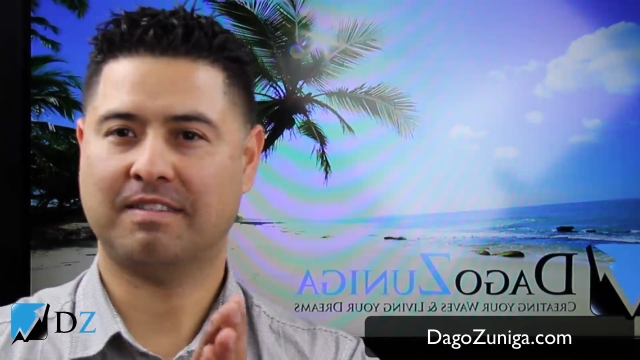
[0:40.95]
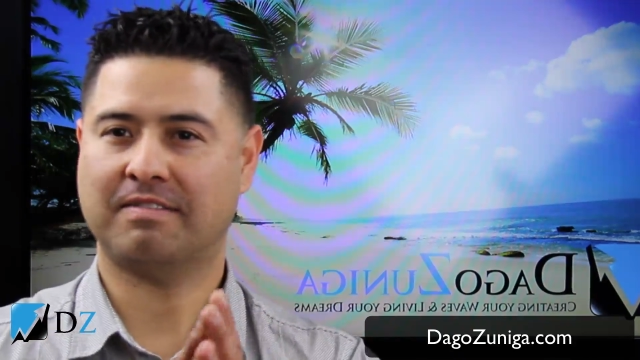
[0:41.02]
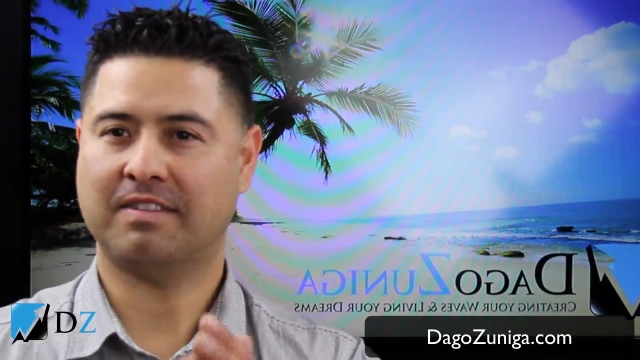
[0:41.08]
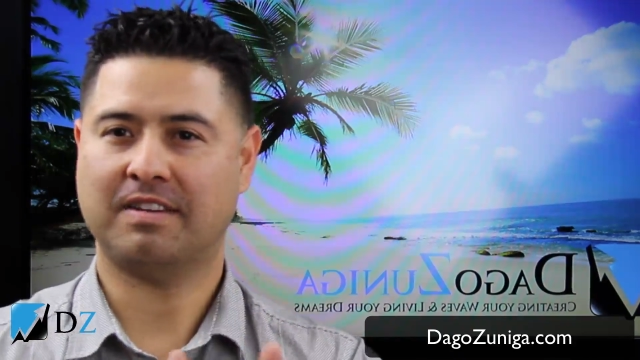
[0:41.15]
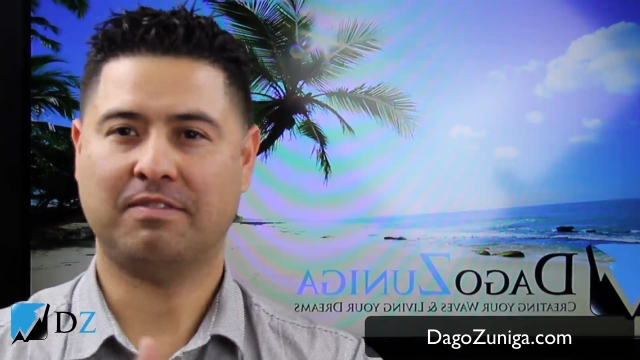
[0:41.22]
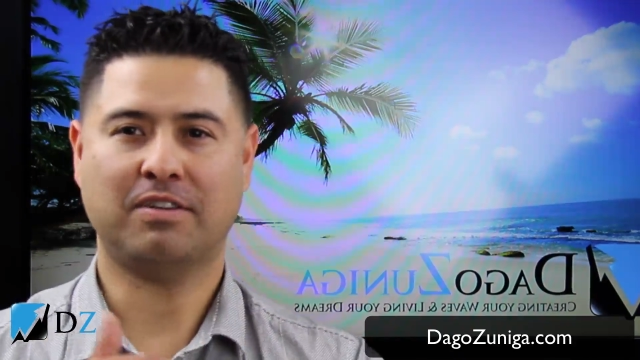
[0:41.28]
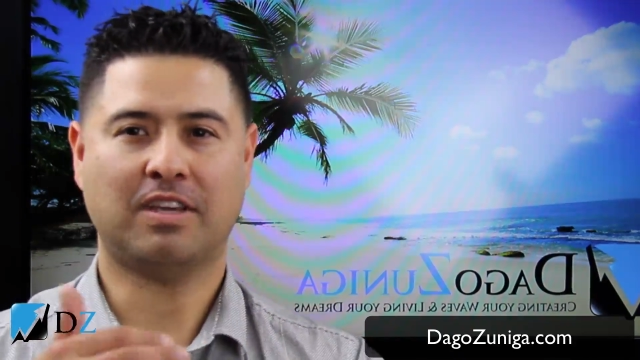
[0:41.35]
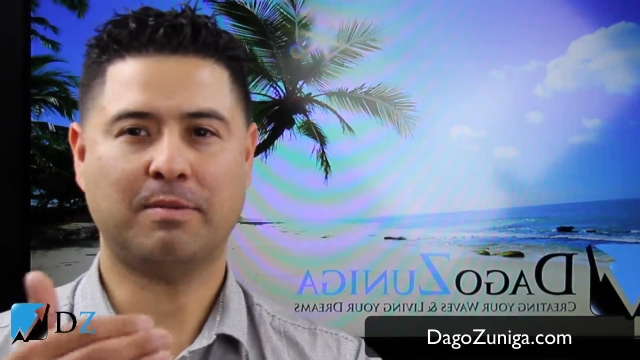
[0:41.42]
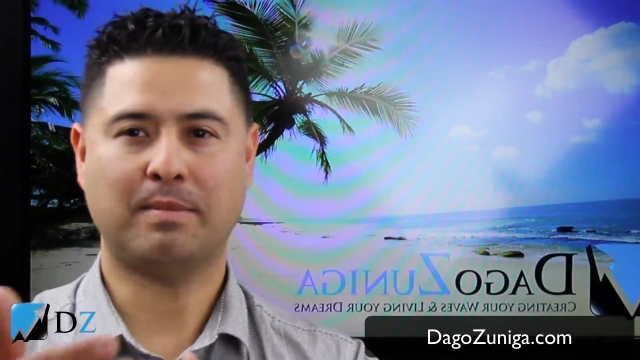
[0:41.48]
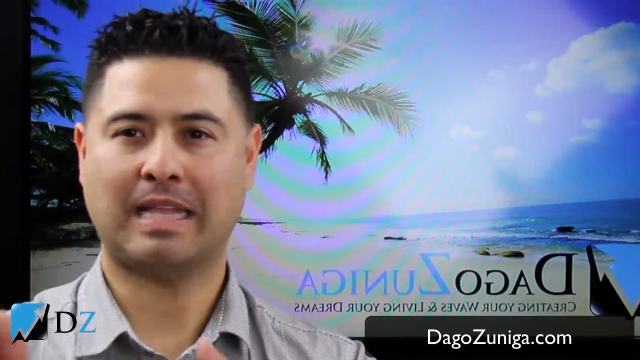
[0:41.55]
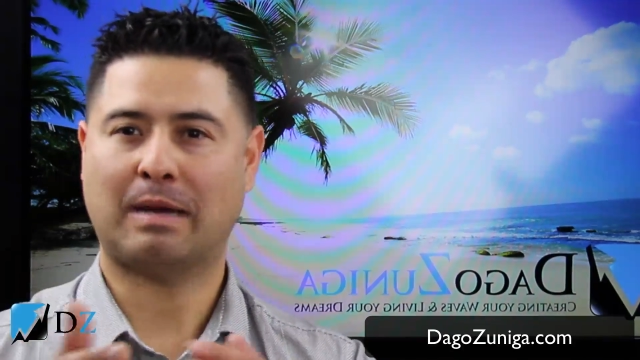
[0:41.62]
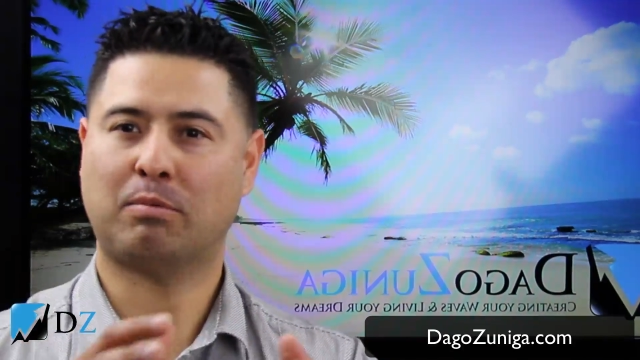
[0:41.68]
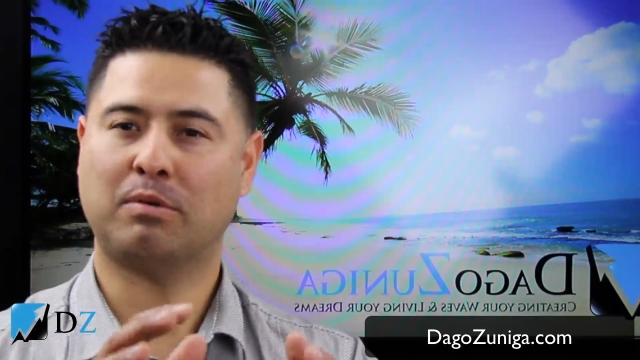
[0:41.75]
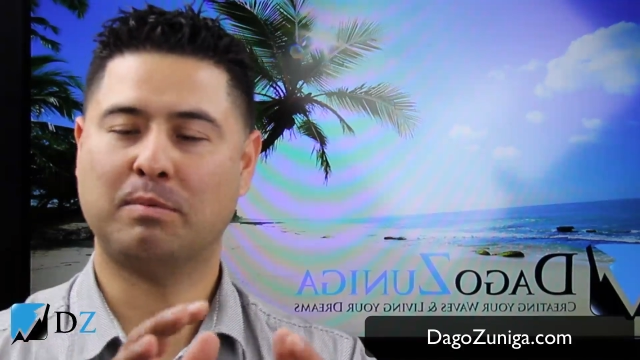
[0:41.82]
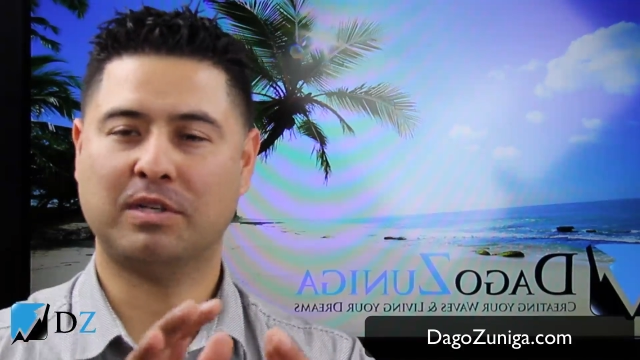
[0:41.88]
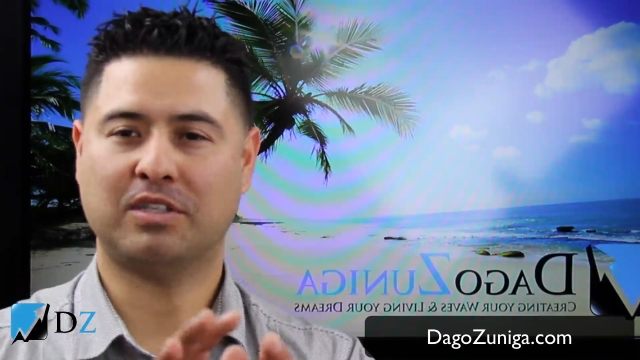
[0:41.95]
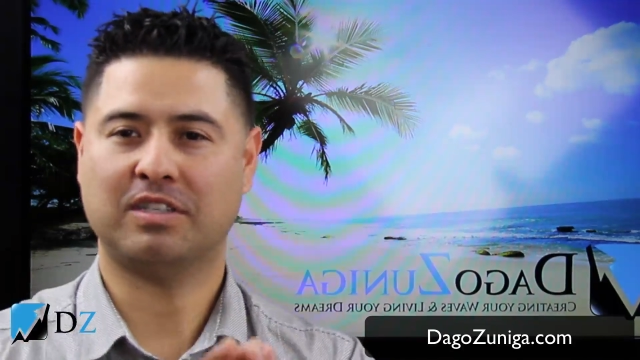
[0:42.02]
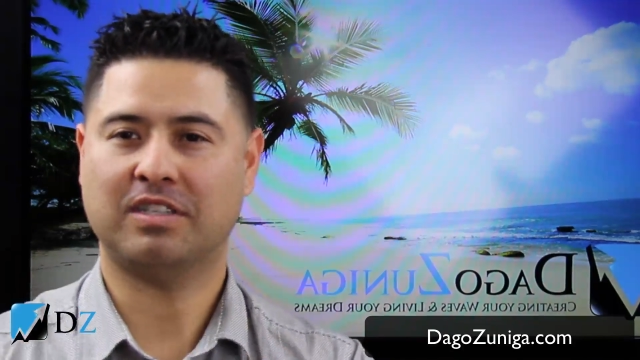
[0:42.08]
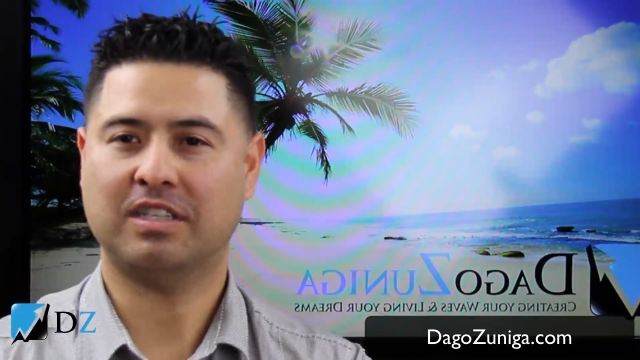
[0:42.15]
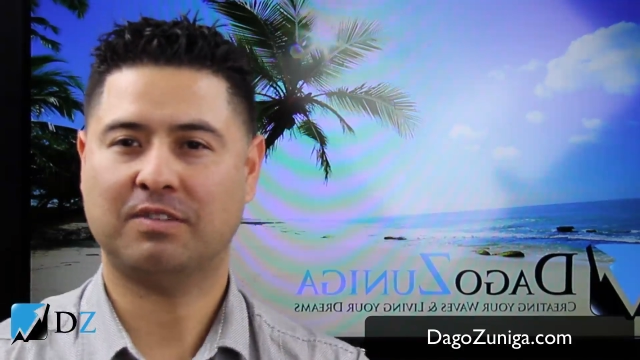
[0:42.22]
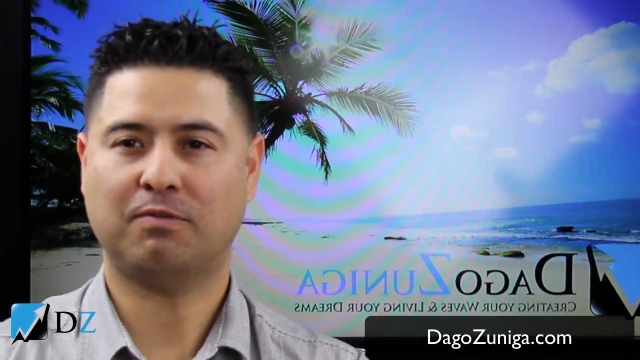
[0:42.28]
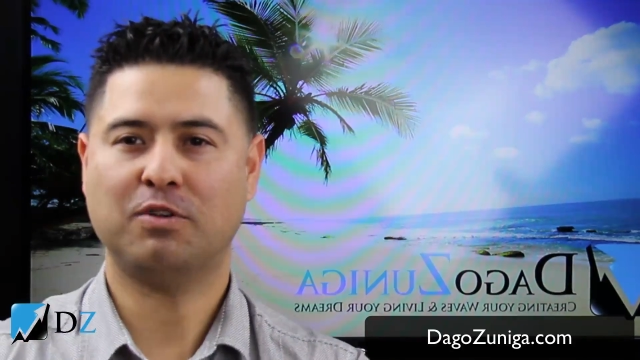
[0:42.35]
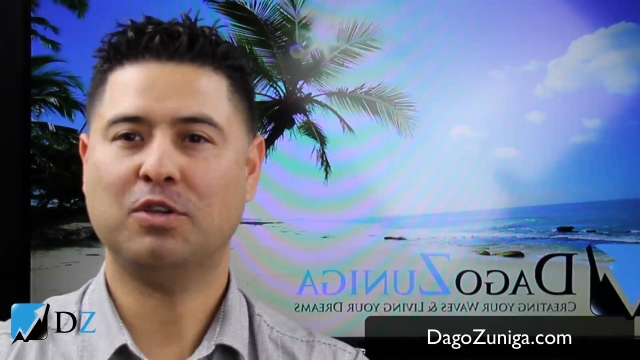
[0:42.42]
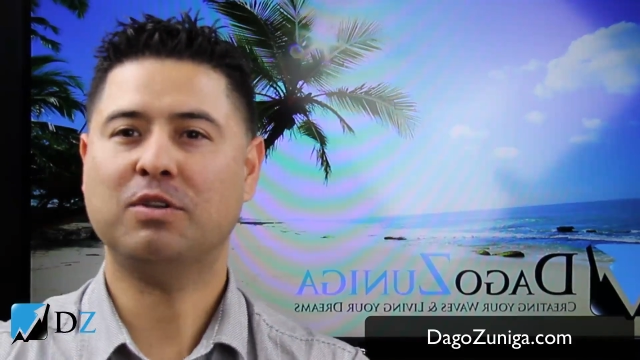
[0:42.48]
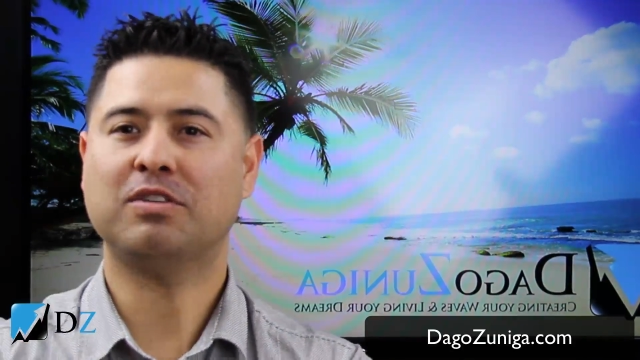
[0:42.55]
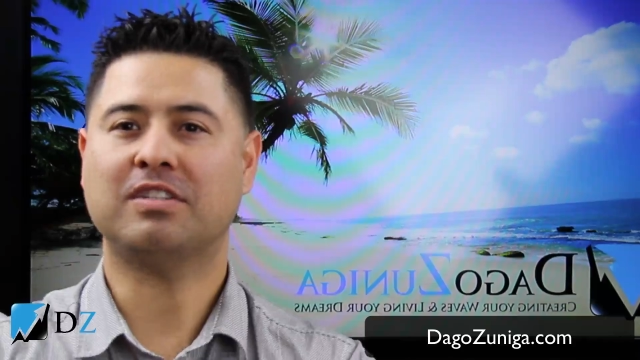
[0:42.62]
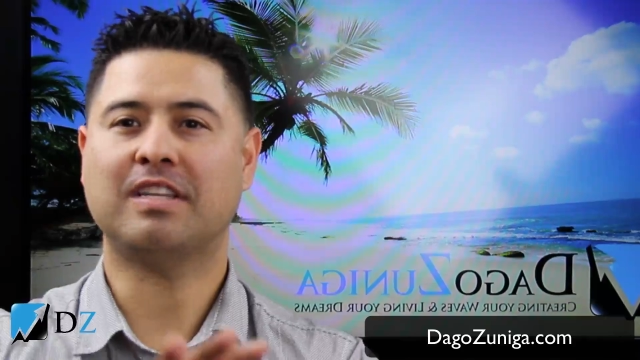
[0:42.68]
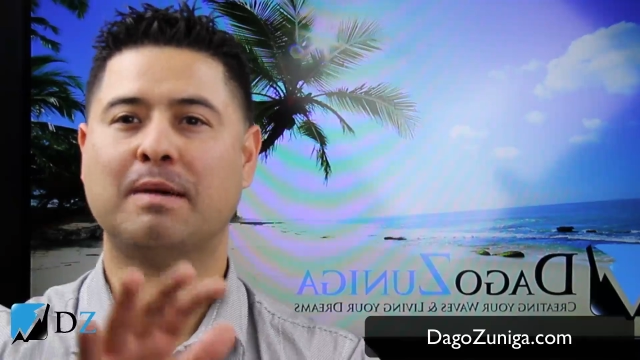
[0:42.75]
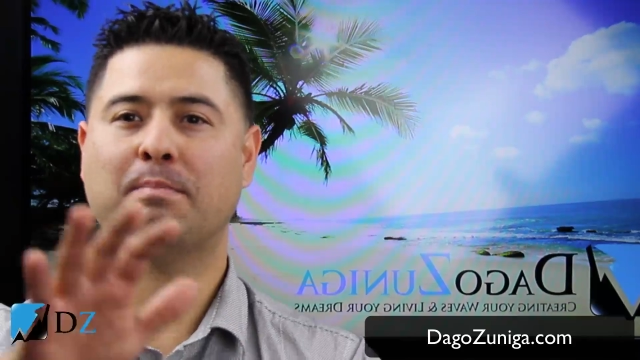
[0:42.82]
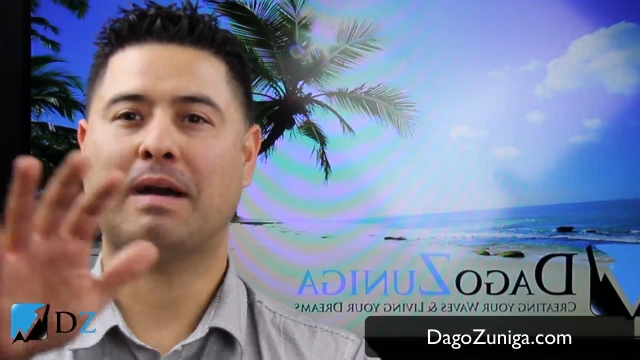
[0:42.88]
if you give me that permission, just for you to
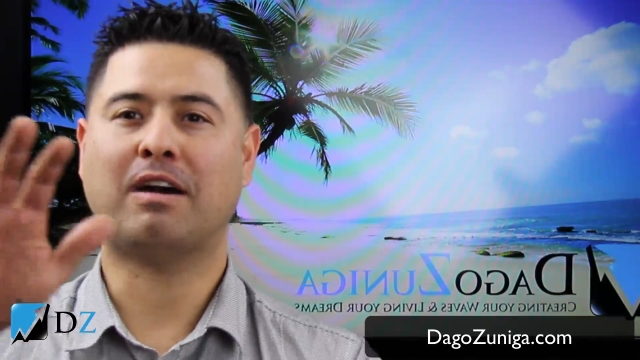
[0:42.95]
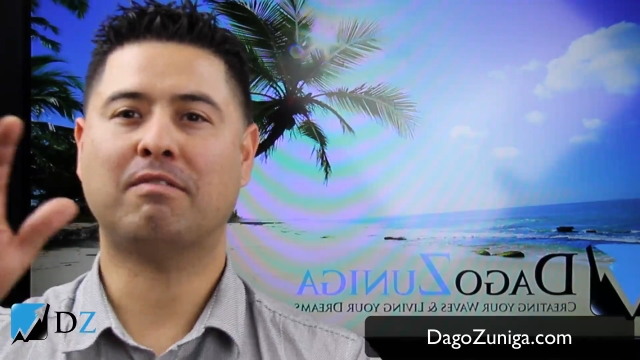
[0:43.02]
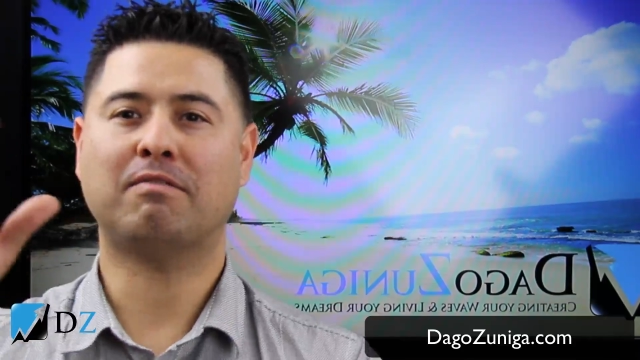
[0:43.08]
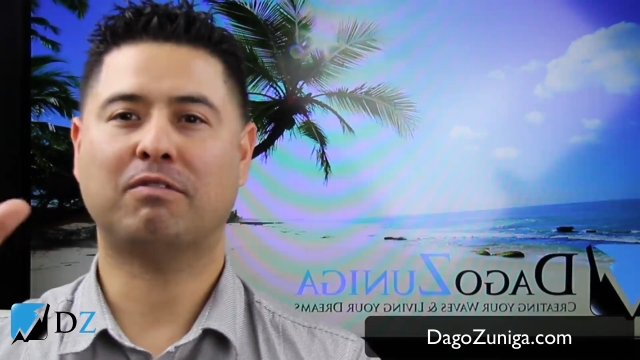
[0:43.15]
step out